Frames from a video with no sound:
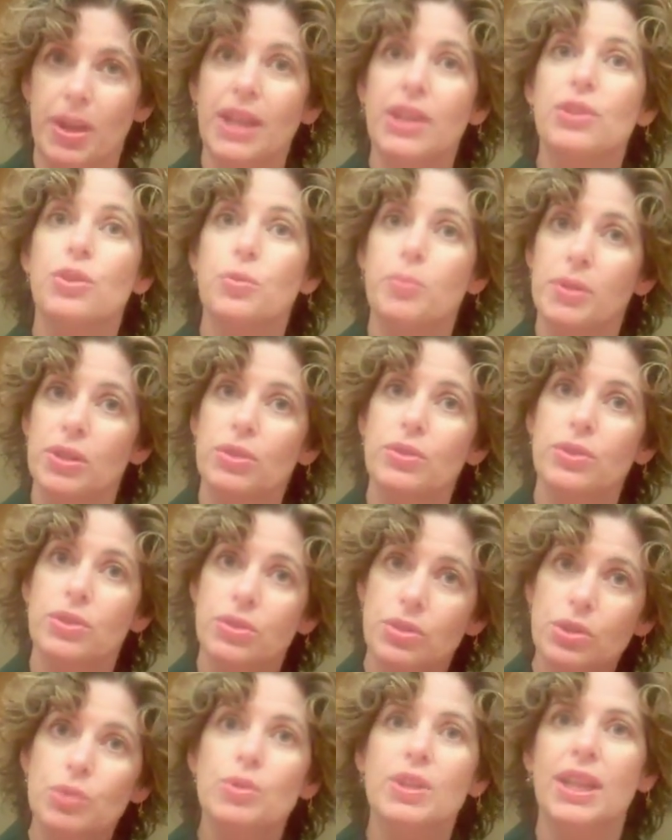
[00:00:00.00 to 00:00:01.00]
And you build
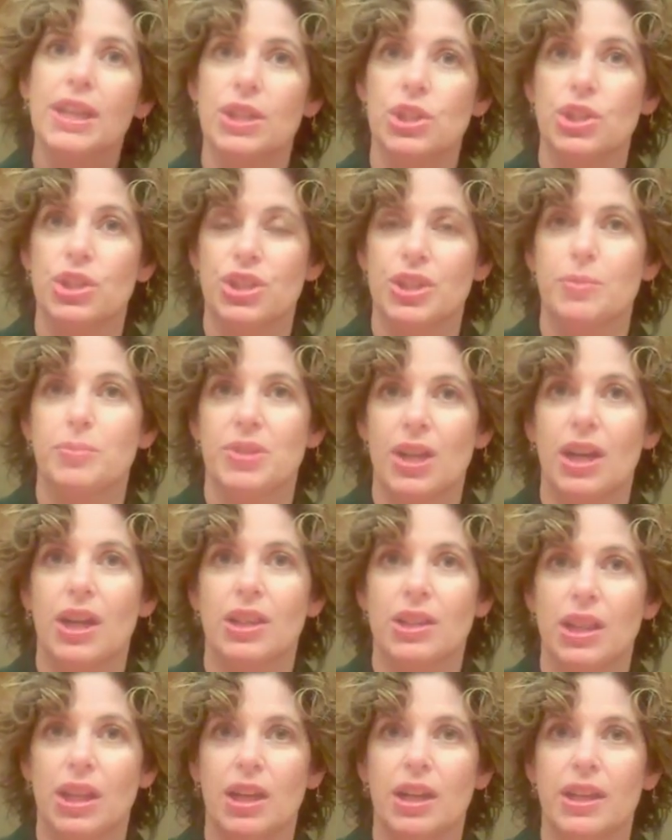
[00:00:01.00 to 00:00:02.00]
new relationships
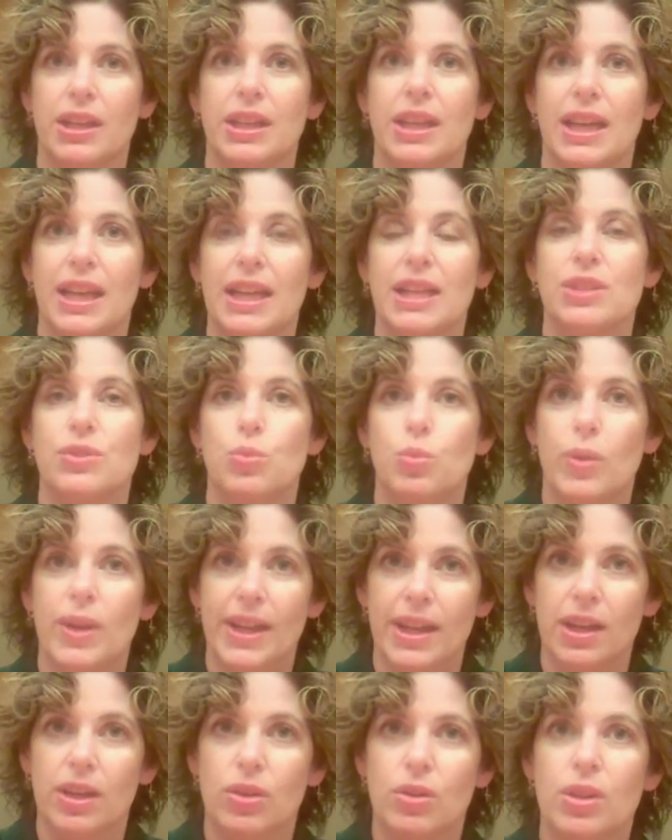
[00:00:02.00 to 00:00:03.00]
online as
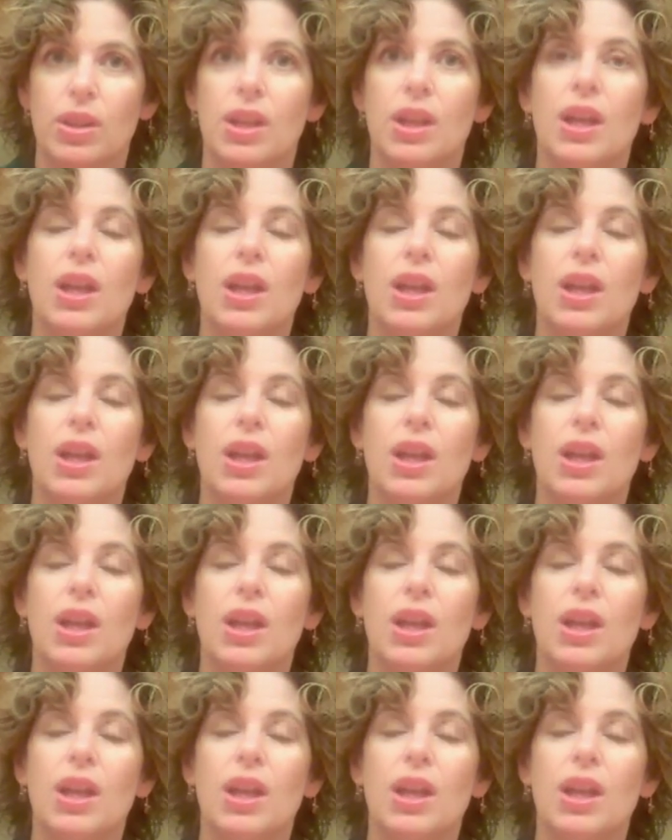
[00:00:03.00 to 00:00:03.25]
well.